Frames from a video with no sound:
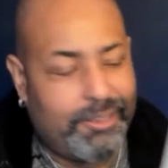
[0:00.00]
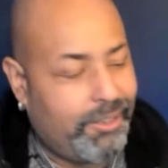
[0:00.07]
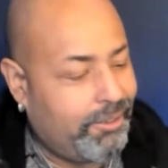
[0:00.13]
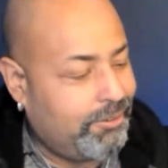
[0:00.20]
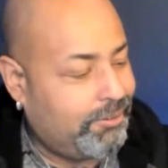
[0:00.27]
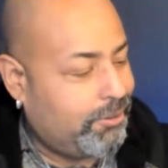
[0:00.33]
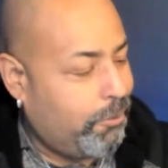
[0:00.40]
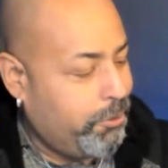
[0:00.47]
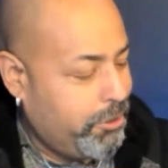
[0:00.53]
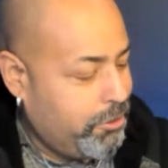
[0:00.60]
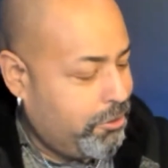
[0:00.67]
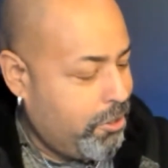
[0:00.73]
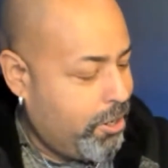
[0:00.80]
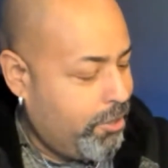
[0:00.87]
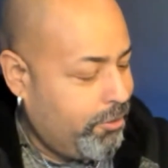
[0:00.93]
And so when you
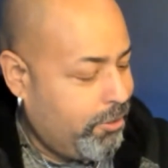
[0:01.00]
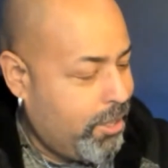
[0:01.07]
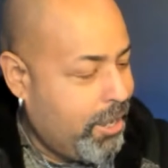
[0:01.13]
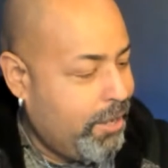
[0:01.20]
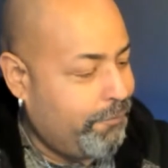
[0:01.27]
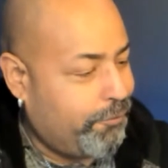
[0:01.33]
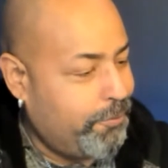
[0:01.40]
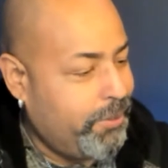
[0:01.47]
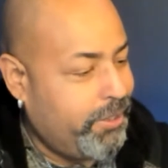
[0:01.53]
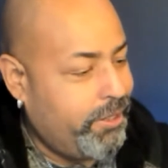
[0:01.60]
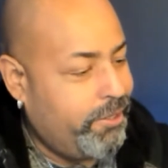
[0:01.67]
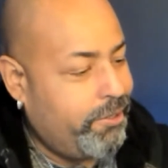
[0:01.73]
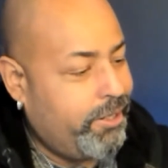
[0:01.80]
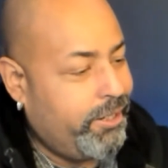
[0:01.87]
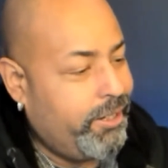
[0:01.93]
draw the line from
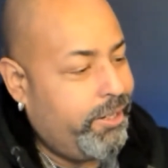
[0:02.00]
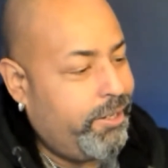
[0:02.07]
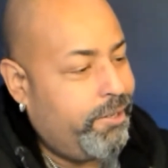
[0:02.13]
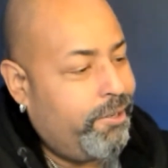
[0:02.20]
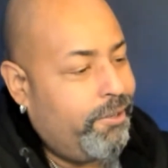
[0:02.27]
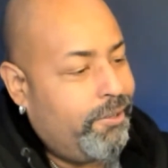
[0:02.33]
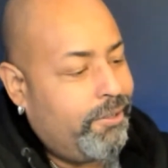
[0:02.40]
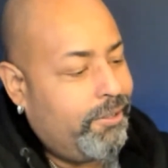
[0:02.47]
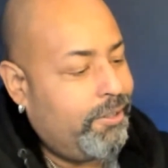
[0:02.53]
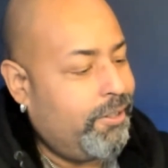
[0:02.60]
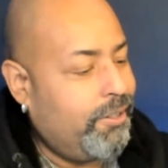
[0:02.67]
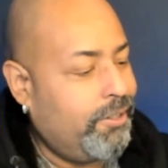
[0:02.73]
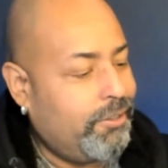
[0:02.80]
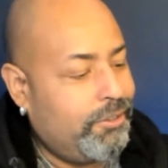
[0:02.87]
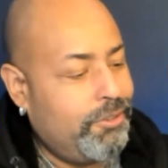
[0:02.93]
here to here,
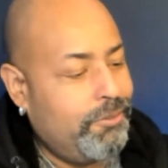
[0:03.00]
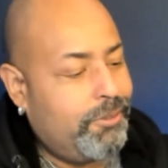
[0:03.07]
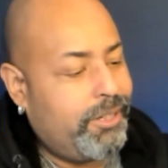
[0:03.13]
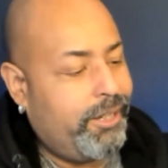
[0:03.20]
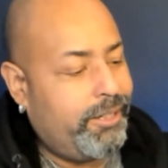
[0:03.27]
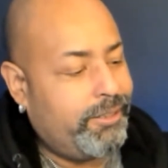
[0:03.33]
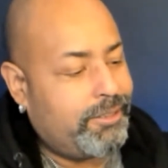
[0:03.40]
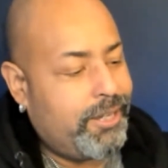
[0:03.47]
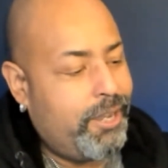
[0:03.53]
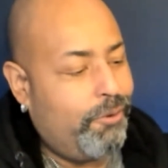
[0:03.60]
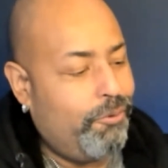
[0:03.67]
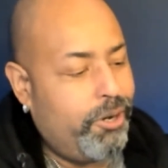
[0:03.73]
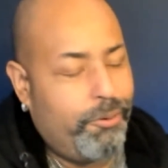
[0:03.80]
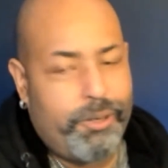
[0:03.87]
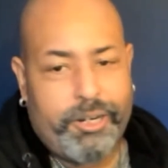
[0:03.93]
you can't tell
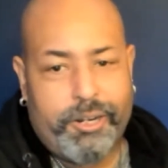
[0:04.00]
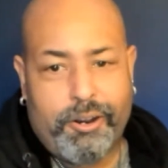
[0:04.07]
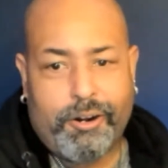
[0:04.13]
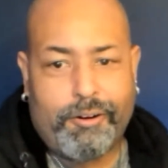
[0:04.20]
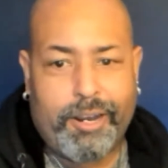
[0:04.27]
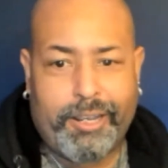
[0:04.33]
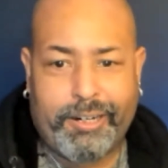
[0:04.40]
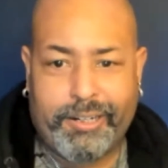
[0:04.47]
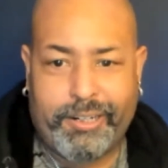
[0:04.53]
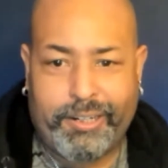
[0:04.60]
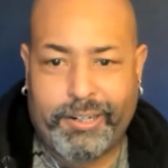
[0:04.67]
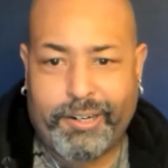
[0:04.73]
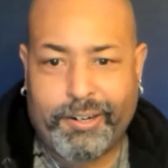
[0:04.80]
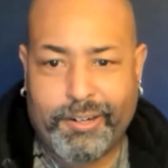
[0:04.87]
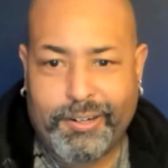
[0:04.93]
where we are right in
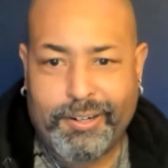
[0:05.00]
here.